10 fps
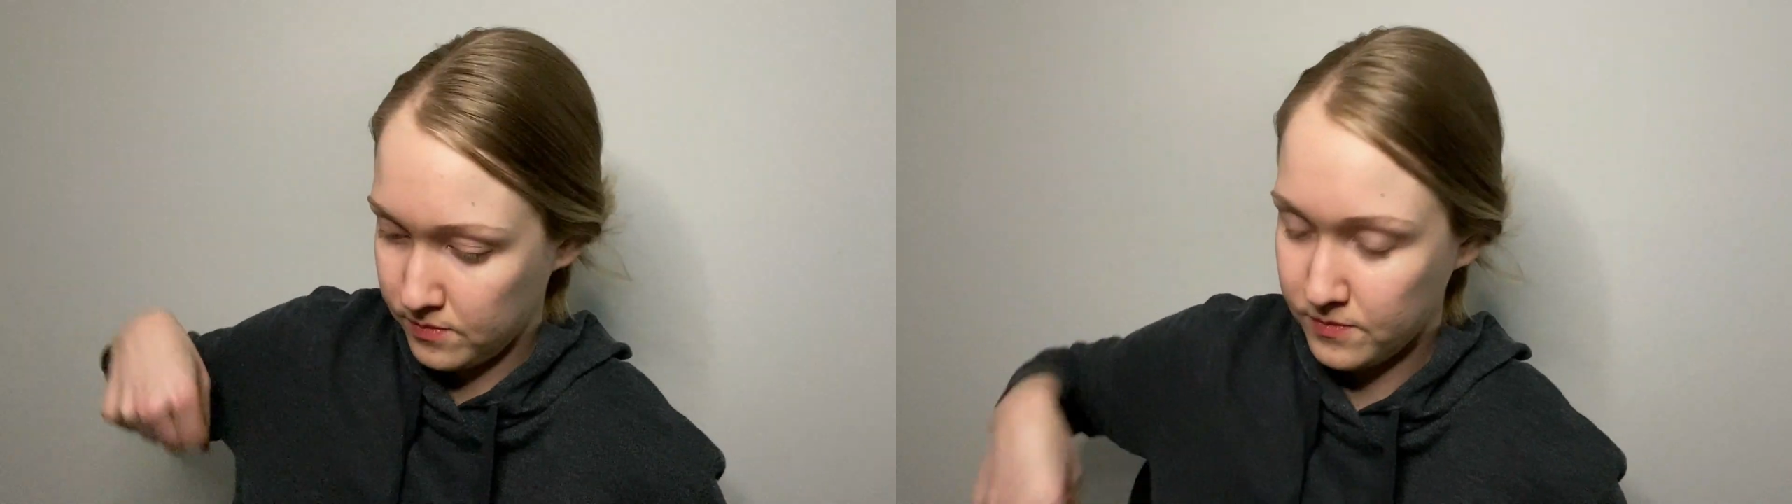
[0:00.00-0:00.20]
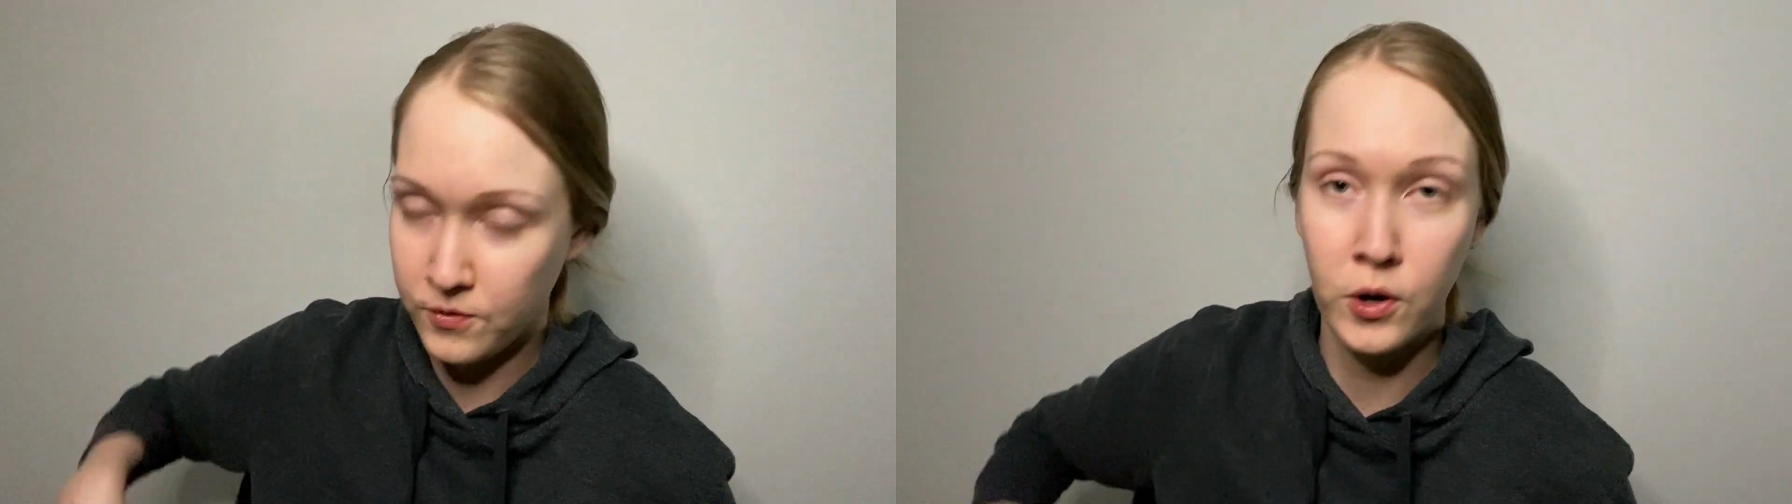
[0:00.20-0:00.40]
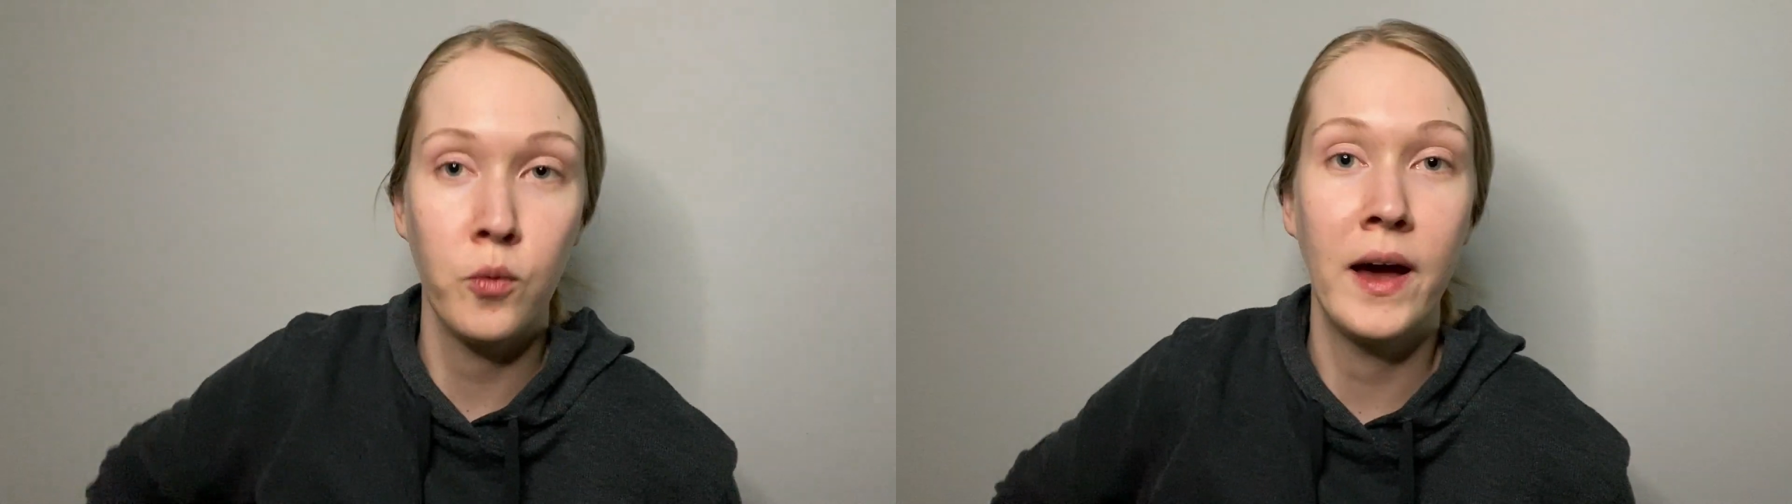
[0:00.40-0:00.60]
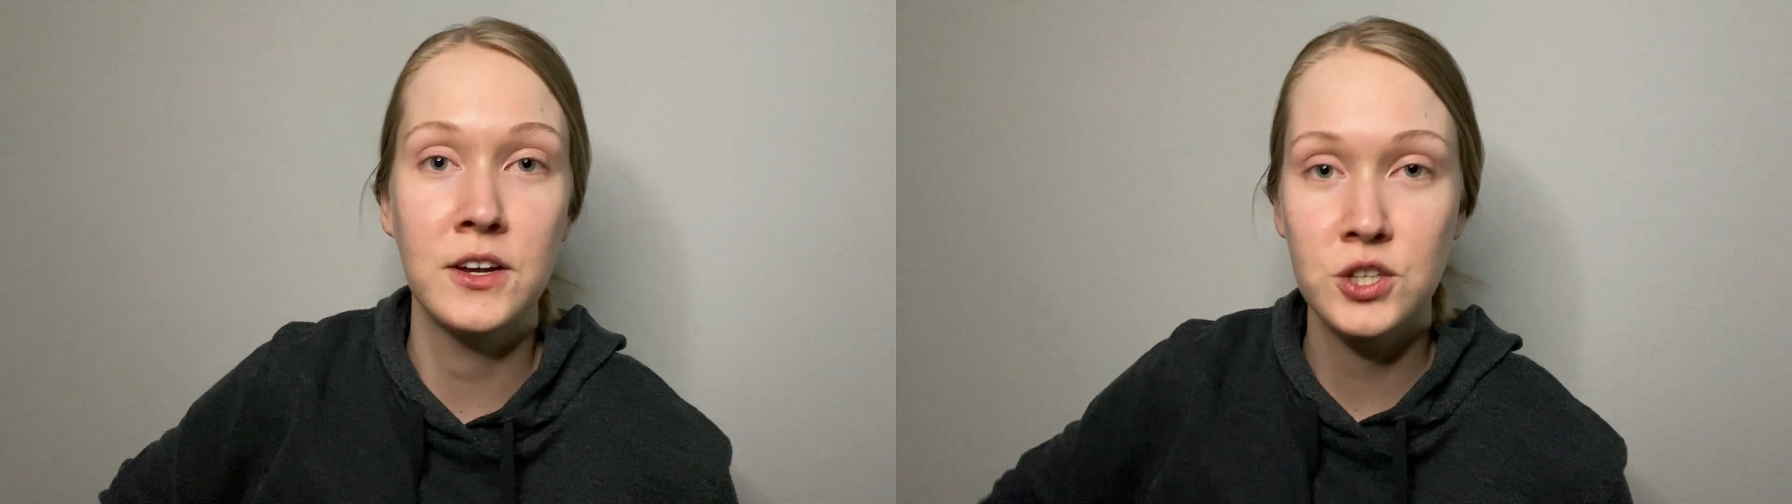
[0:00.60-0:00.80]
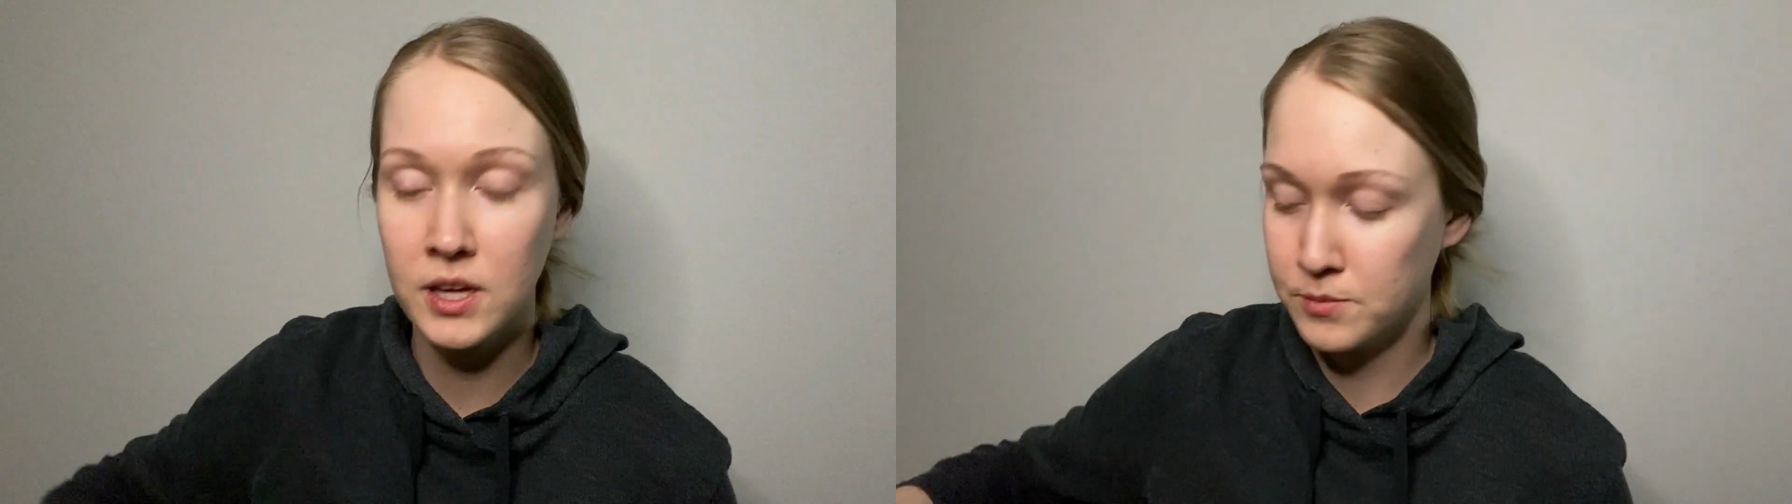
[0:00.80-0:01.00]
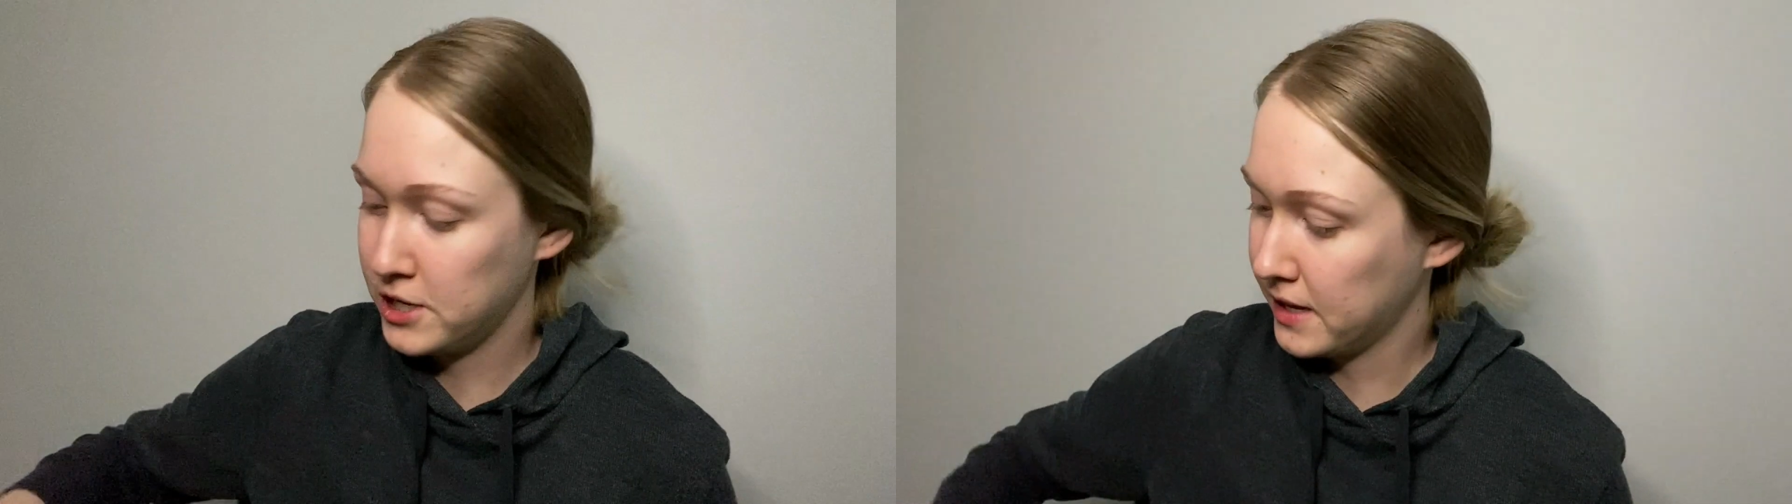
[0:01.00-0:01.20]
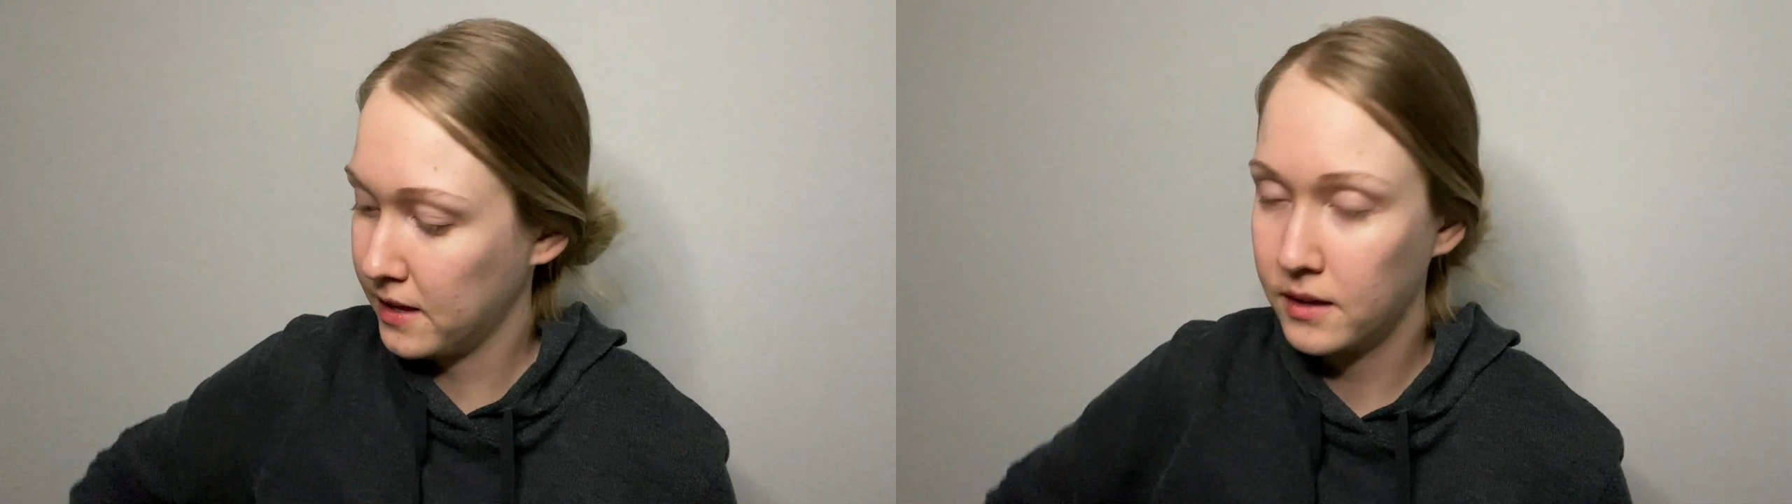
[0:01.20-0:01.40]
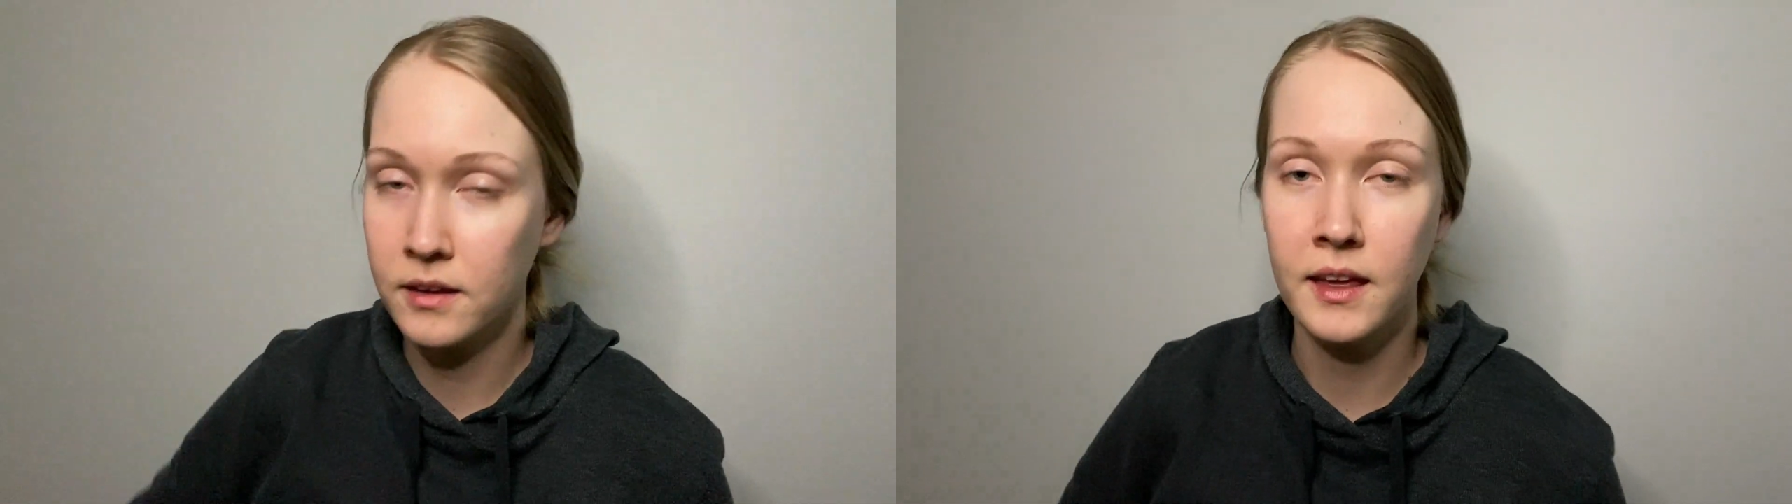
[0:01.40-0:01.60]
for a rash, kept checking,